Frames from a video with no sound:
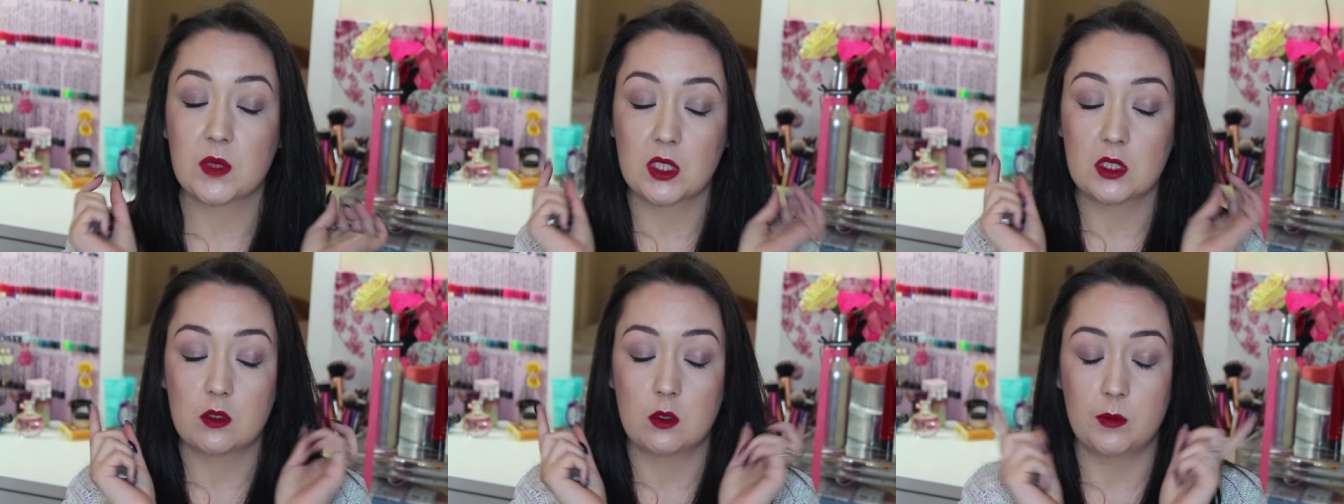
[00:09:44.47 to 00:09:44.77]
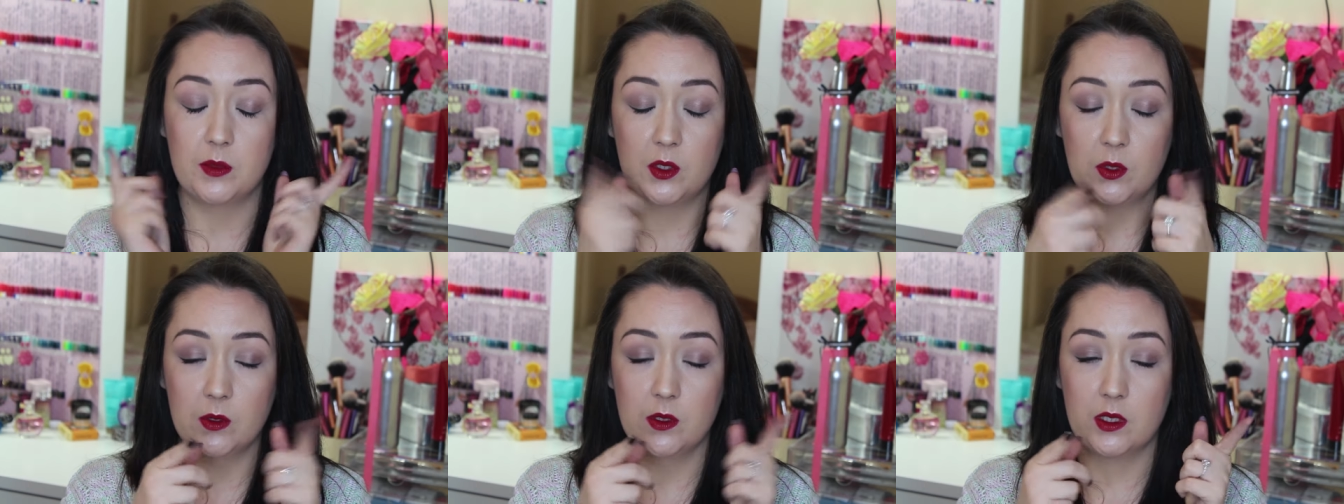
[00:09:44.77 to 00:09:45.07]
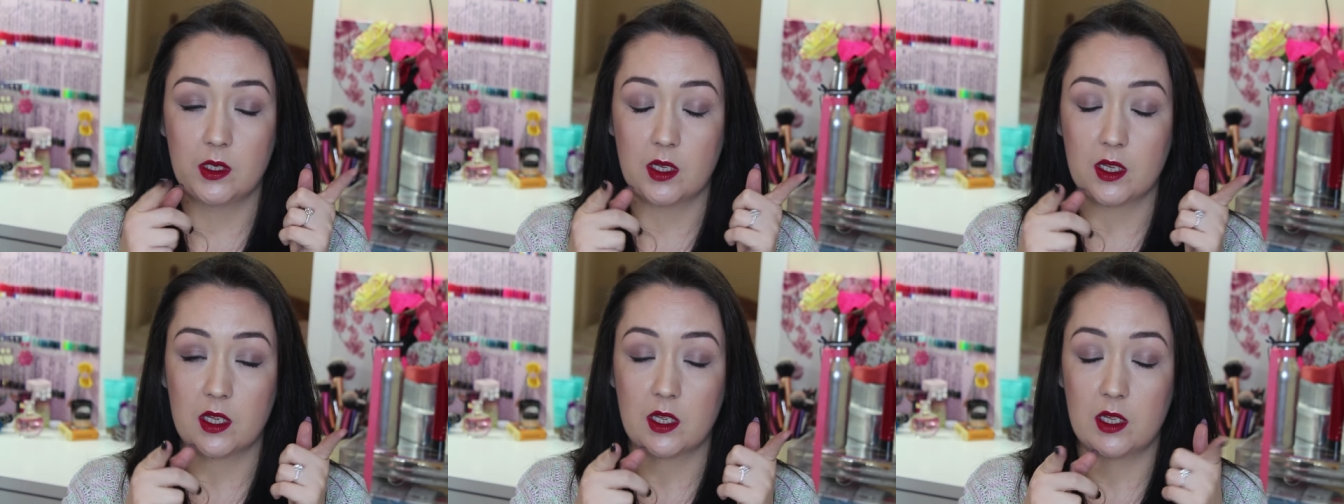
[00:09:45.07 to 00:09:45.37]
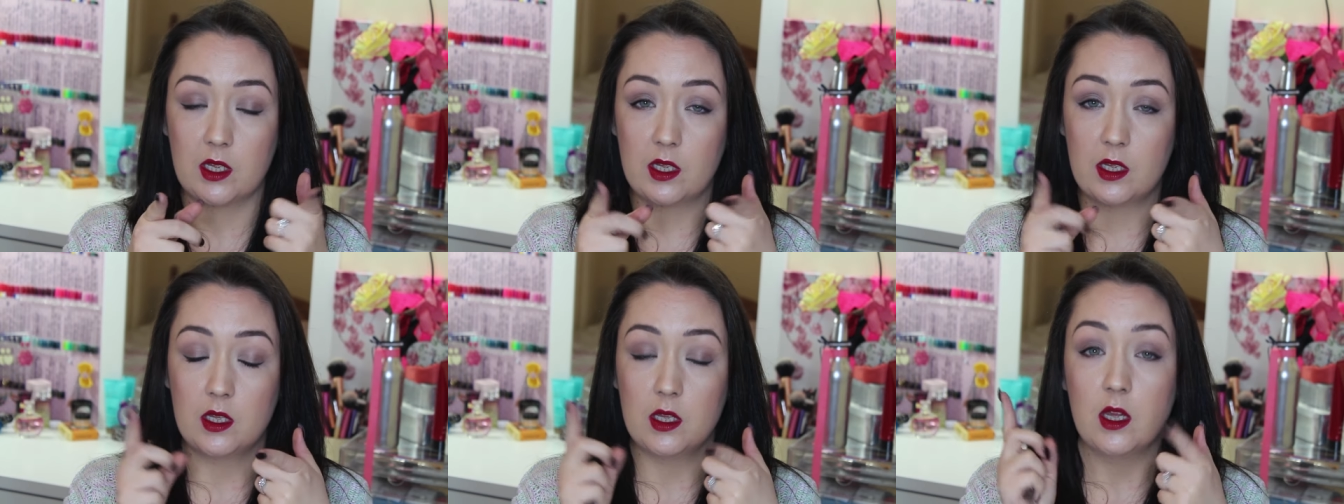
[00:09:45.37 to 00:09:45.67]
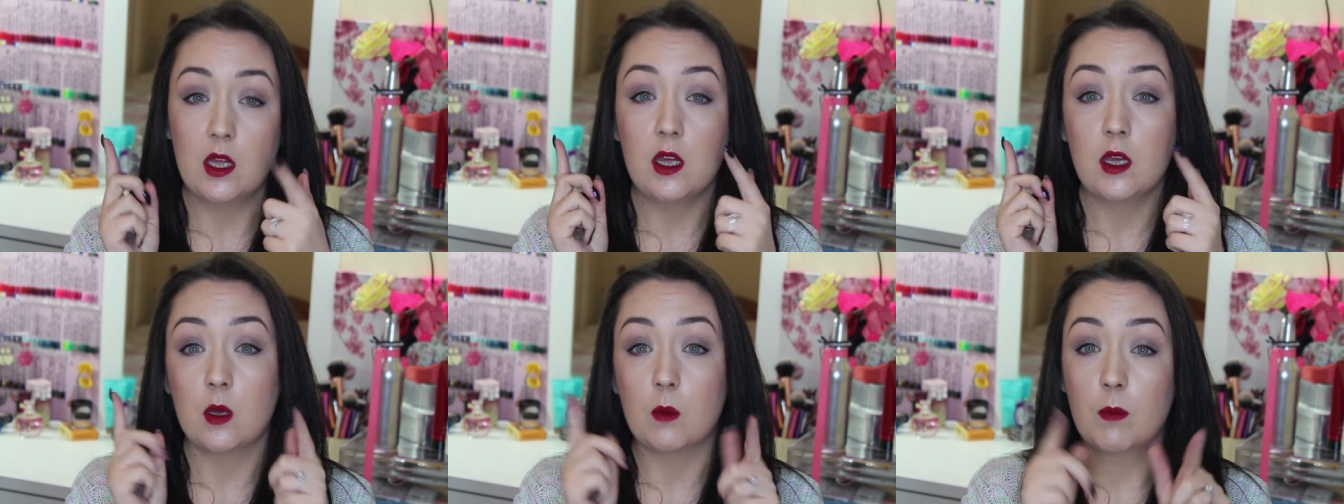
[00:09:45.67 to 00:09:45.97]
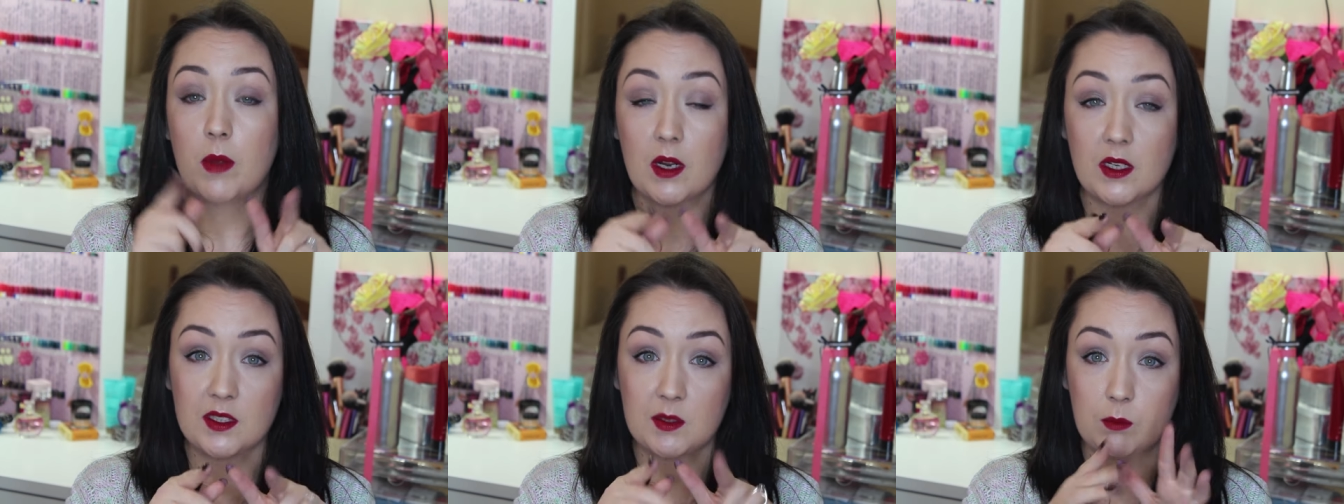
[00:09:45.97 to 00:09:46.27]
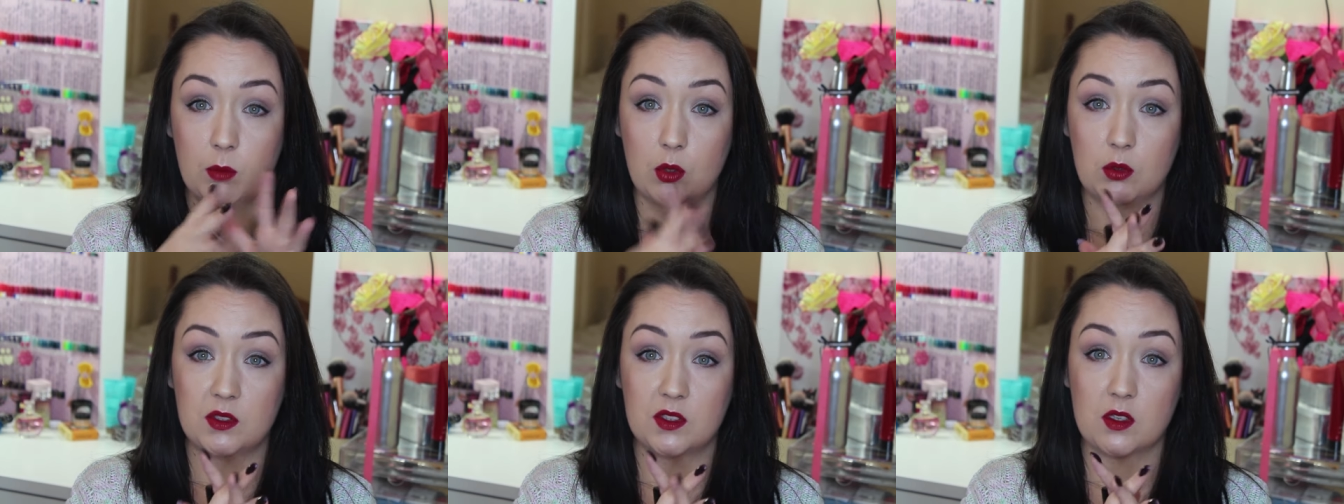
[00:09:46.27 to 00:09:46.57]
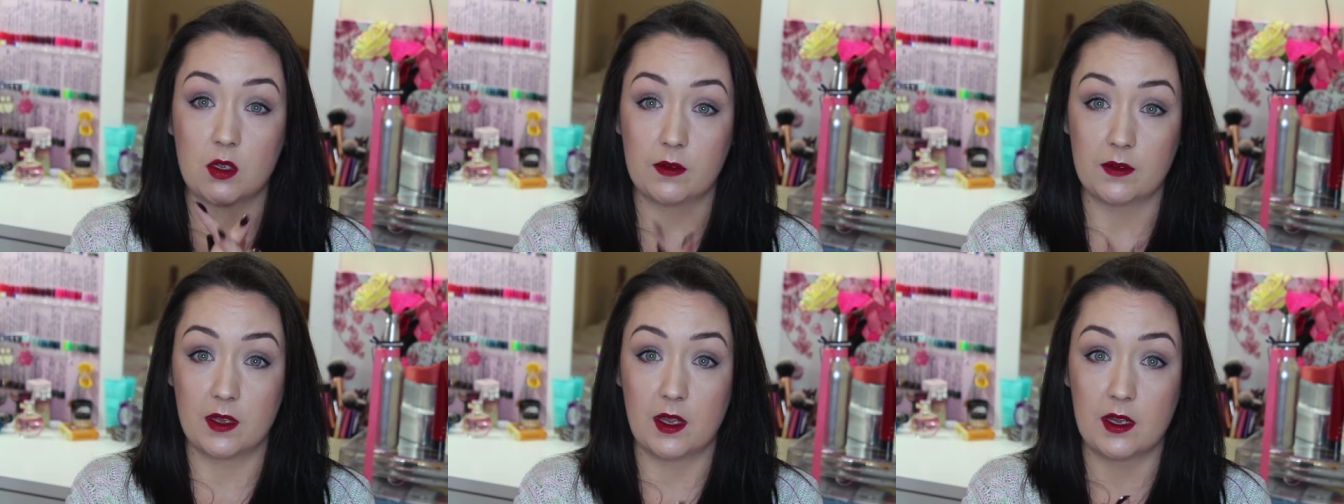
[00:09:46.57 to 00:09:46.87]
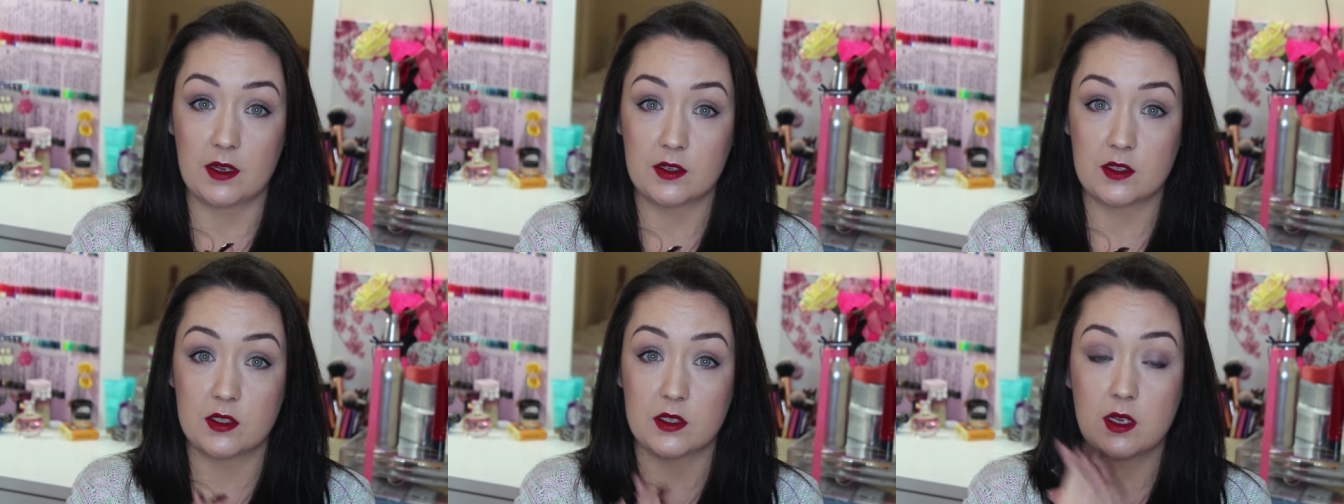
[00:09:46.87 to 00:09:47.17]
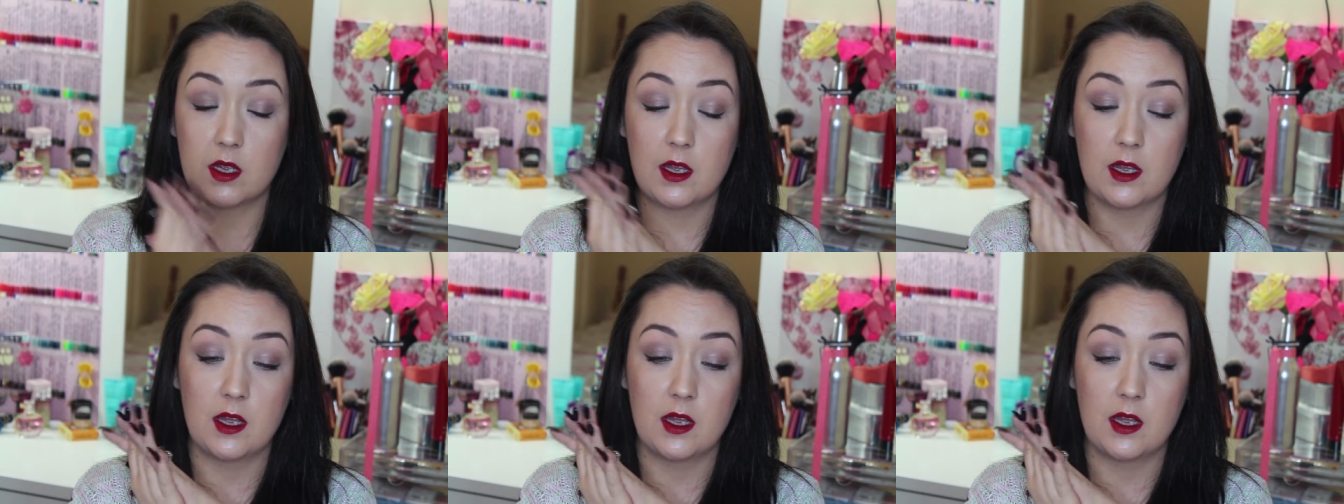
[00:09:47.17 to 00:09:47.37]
So I'll be doing a comparison post on that.